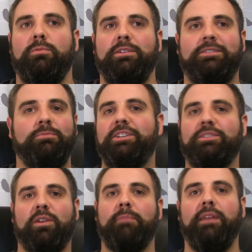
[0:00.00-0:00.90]
We
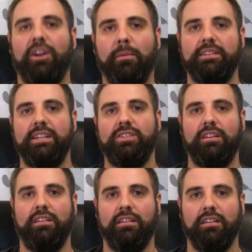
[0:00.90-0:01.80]
just want a bit of
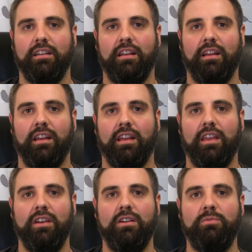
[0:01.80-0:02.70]
competition,
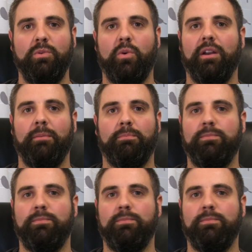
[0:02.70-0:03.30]
you know. We want